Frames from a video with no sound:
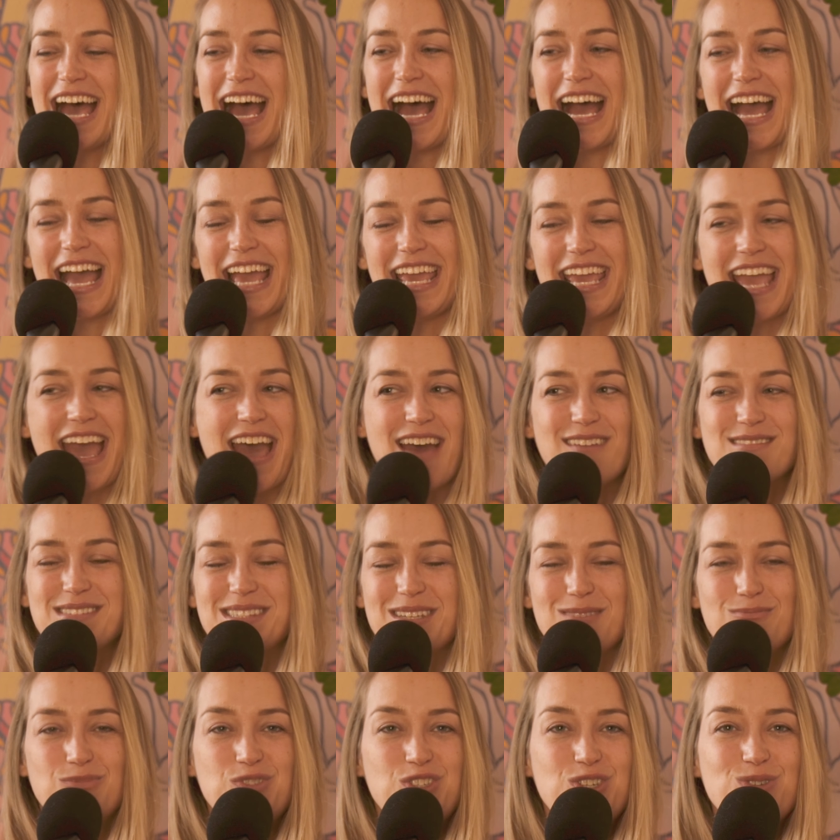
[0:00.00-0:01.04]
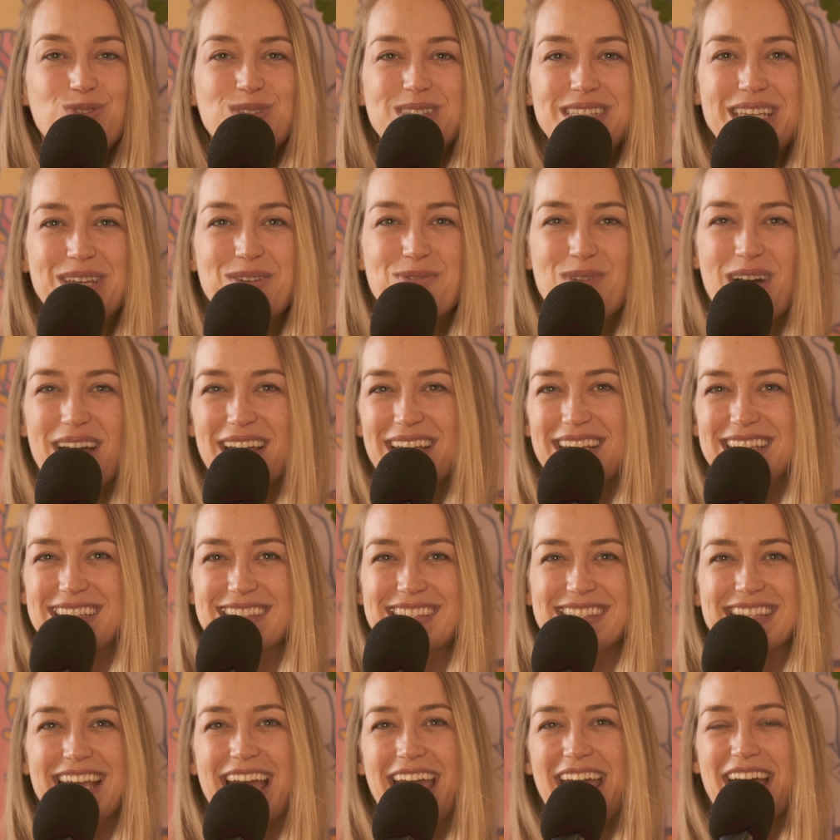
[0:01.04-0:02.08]
I have some juicy
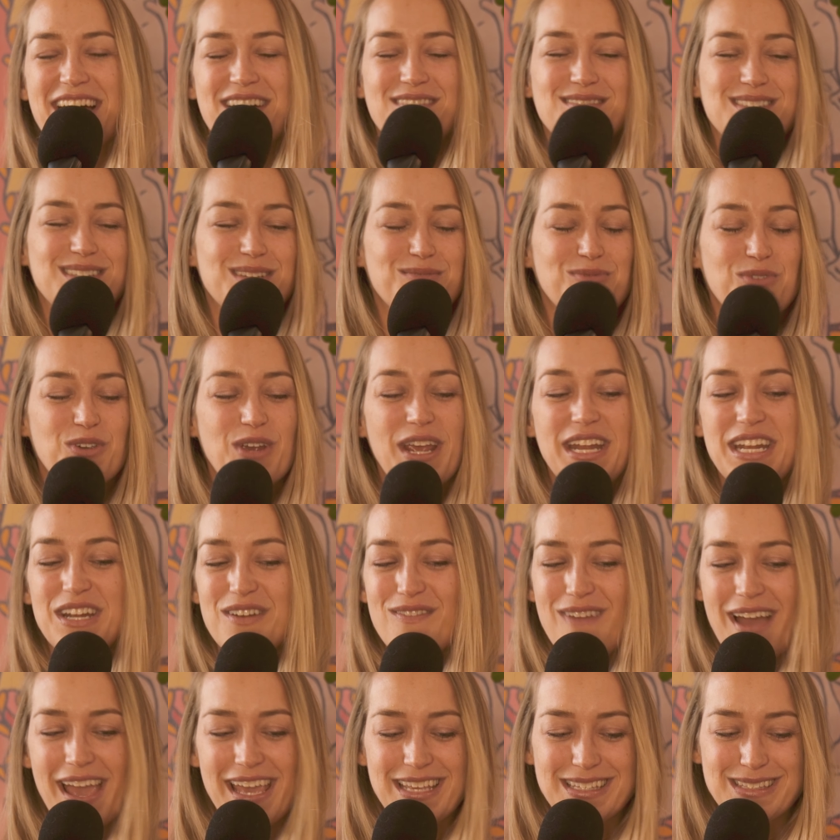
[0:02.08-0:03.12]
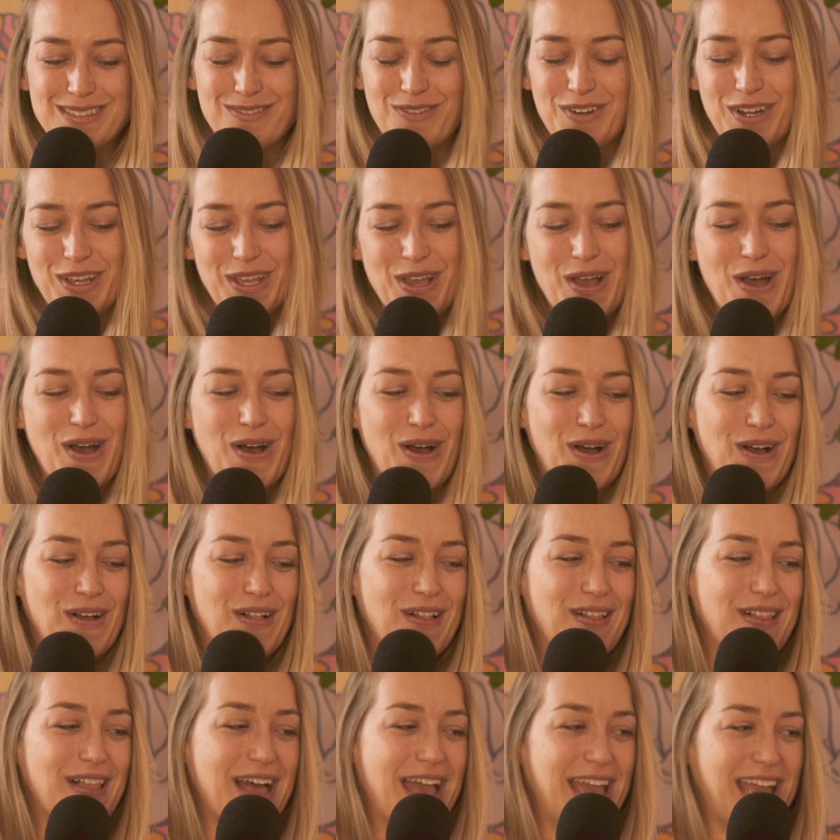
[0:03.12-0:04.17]
ones. I have some great advice for
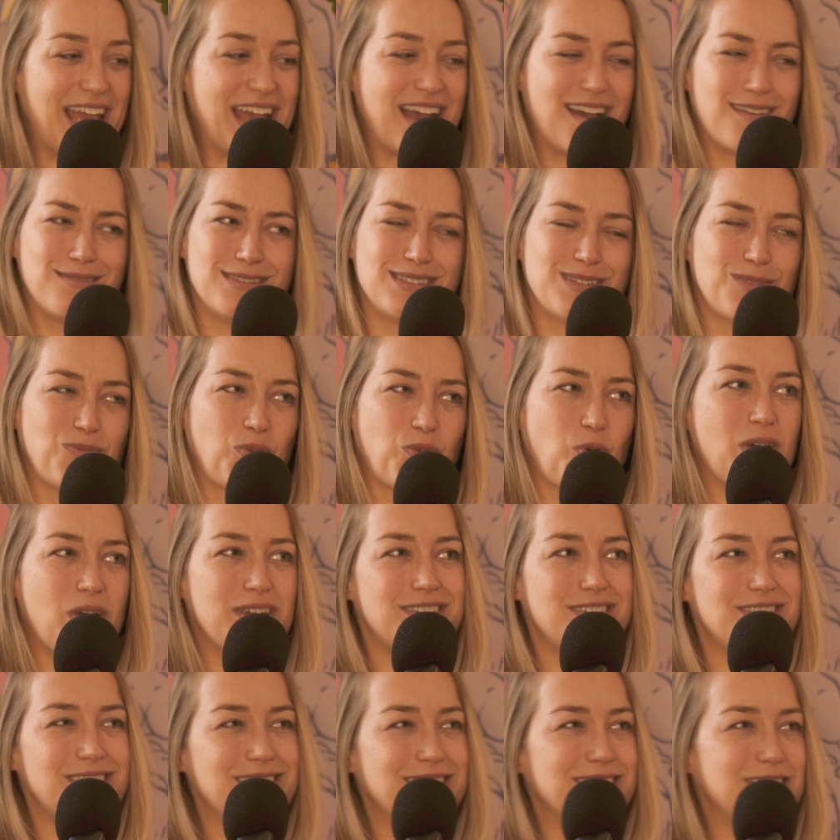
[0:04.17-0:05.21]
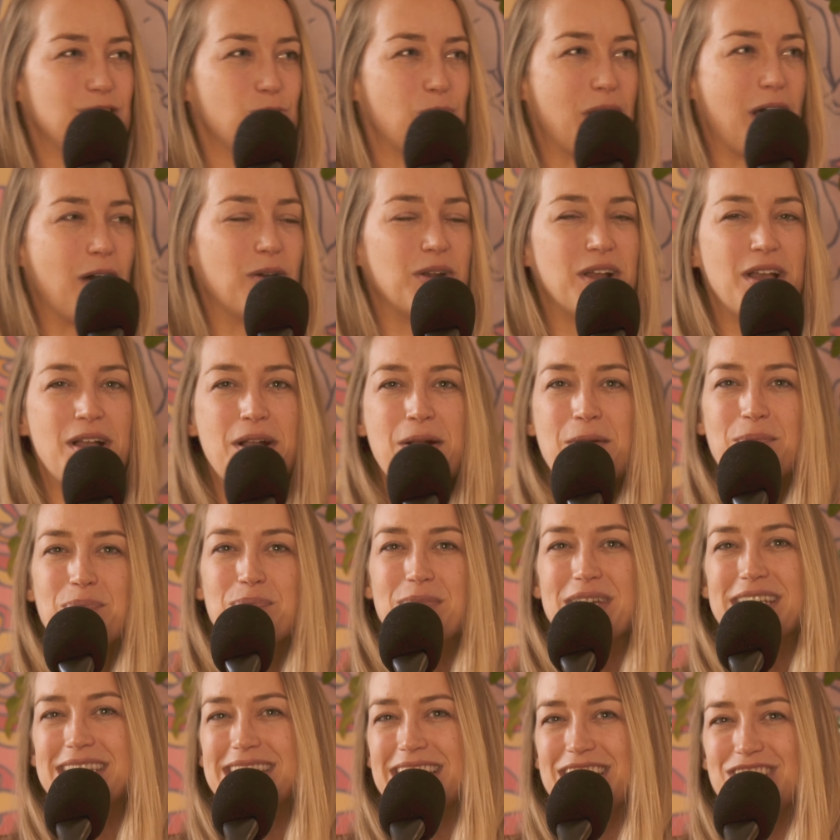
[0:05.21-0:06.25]
y'all. I have some questions about
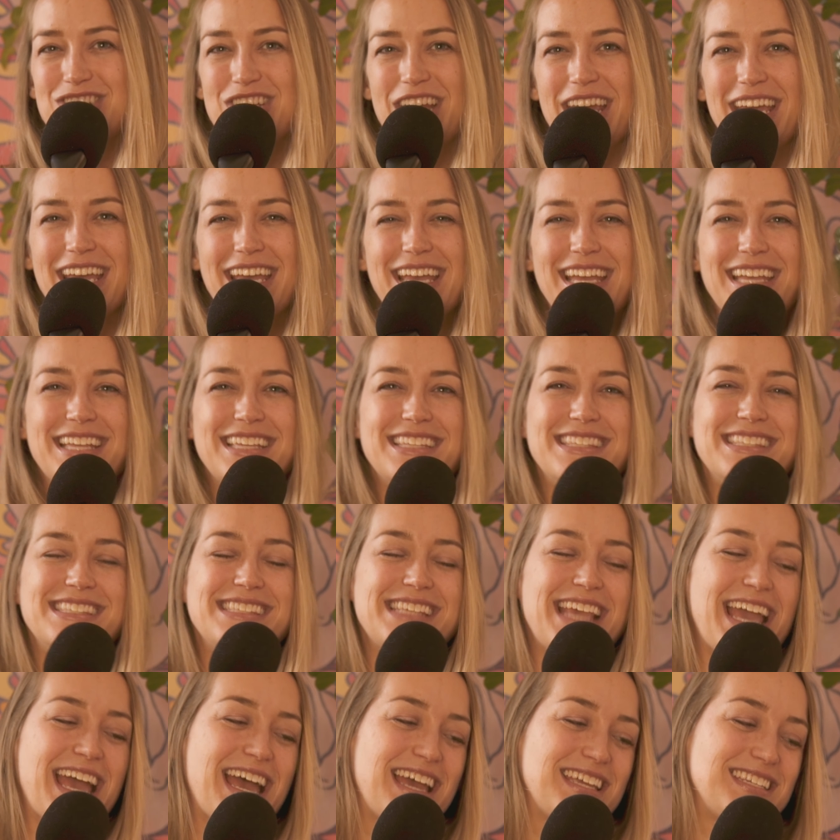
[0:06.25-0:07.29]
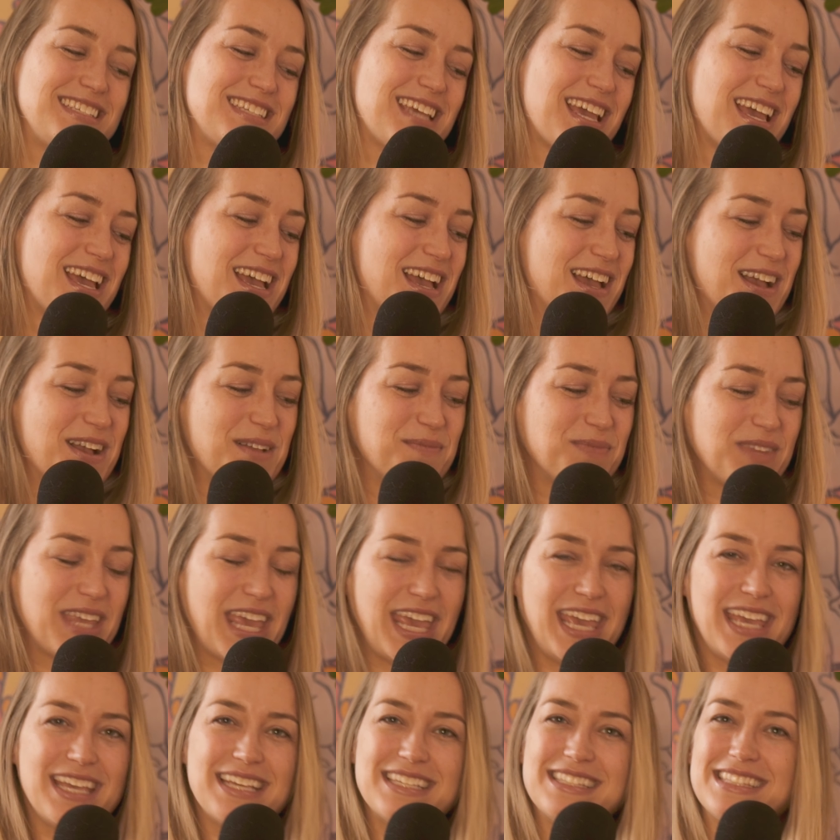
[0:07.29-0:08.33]
positions and
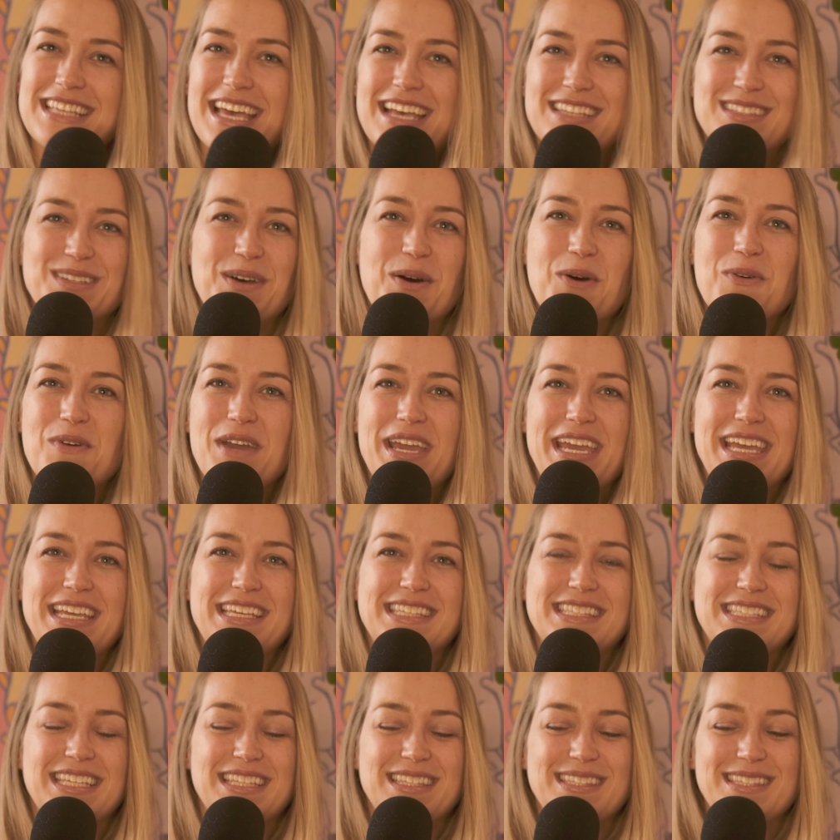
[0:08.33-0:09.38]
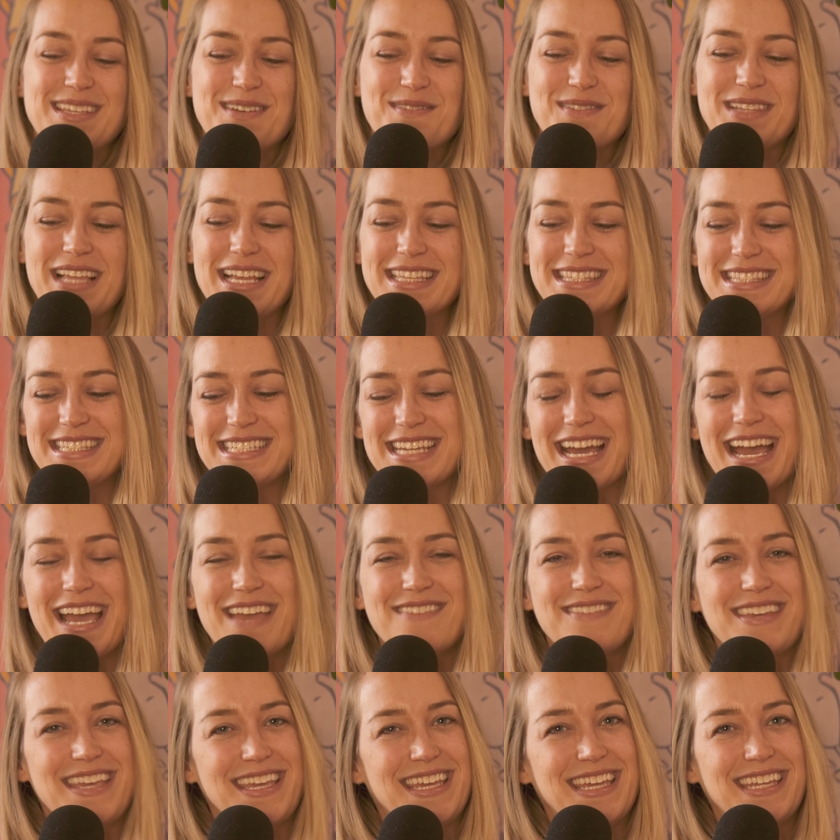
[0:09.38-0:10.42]
kinks, as always. And so let's dive
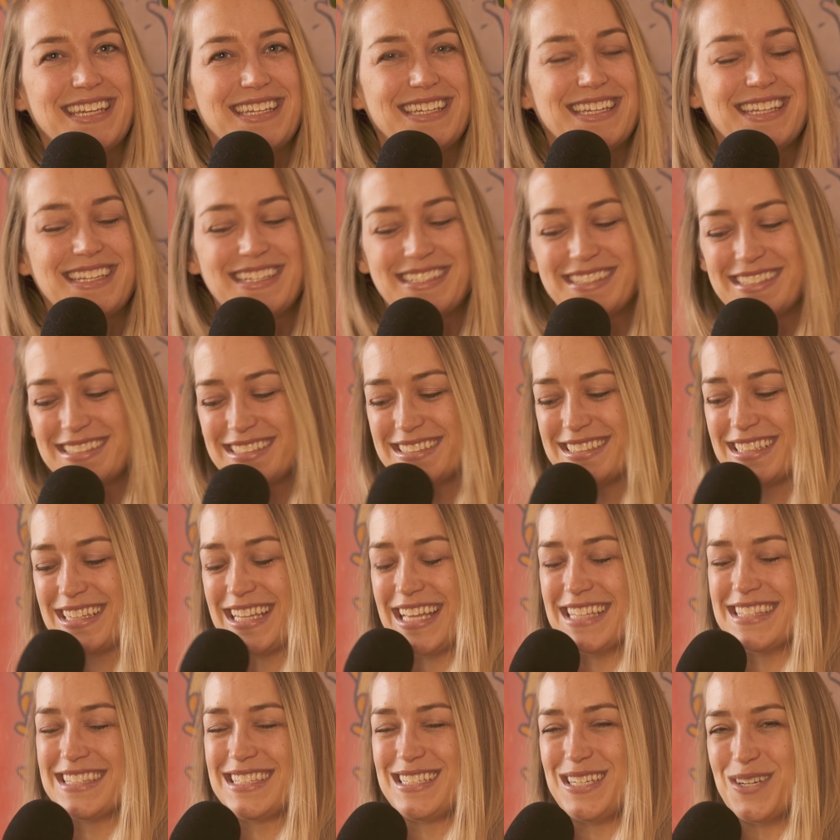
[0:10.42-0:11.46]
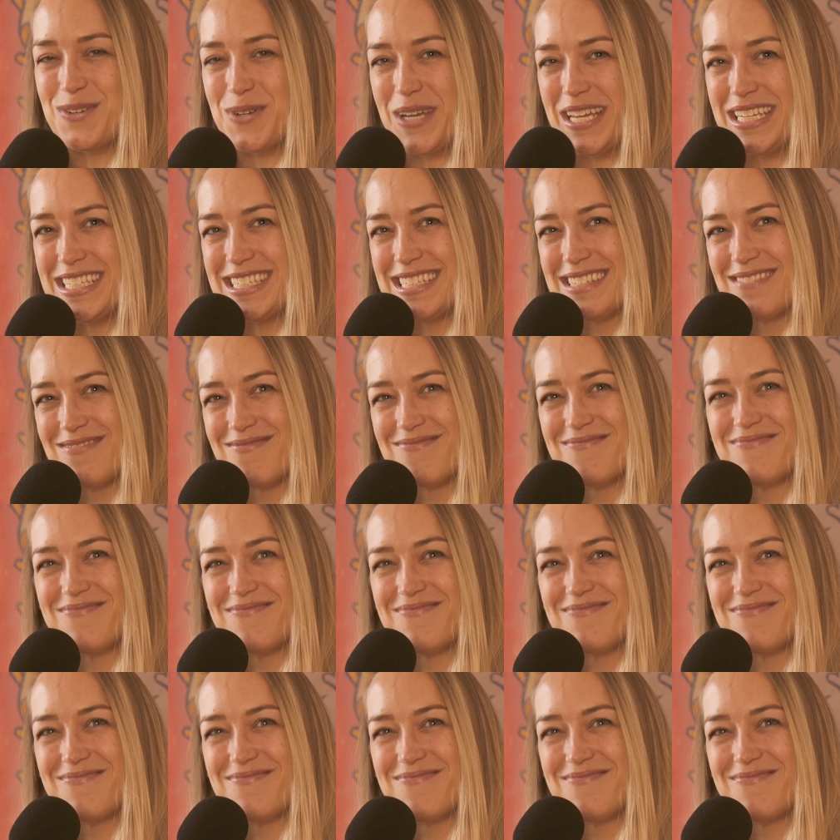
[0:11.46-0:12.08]
in. Let's do it.